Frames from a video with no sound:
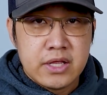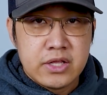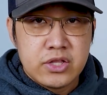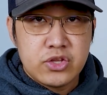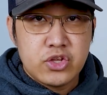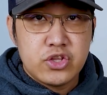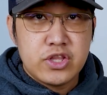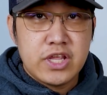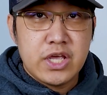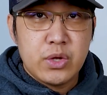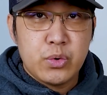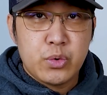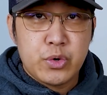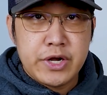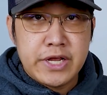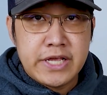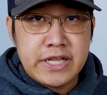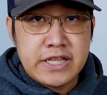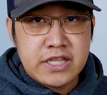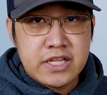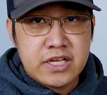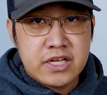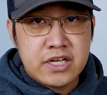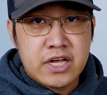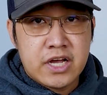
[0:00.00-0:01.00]
Today we're
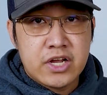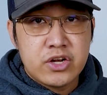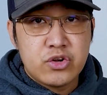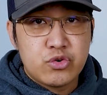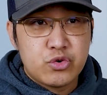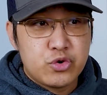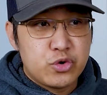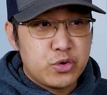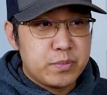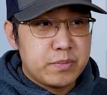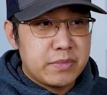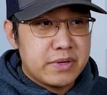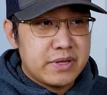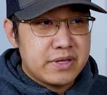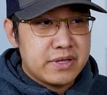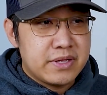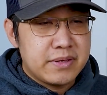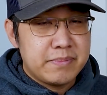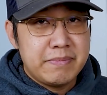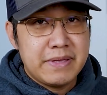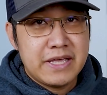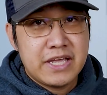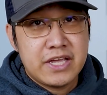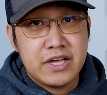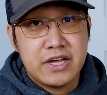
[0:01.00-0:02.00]
in the gun room
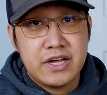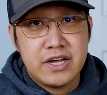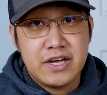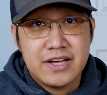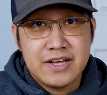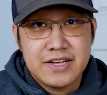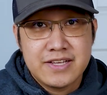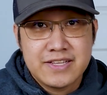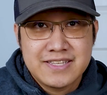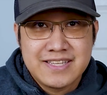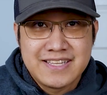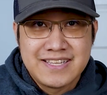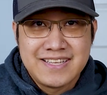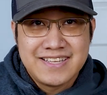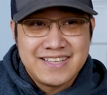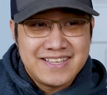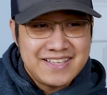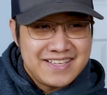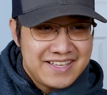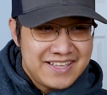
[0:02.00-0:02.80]
because